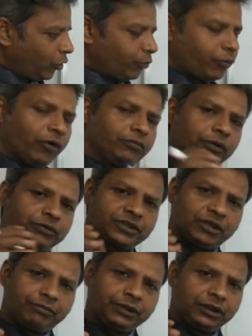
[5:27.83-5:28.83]
From your
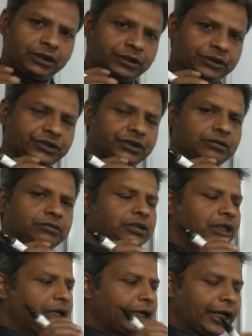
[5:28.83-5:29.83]
suffering condition
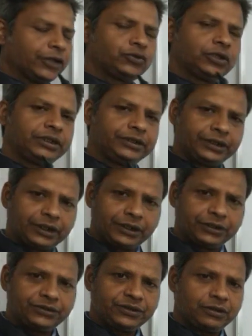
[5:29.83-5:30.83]
gradually
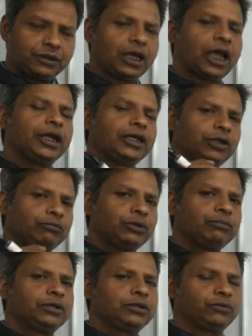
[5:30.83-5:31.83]
decrease and
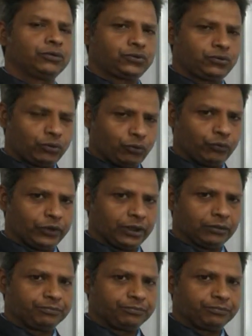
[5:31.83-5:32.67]
you will goes to the well.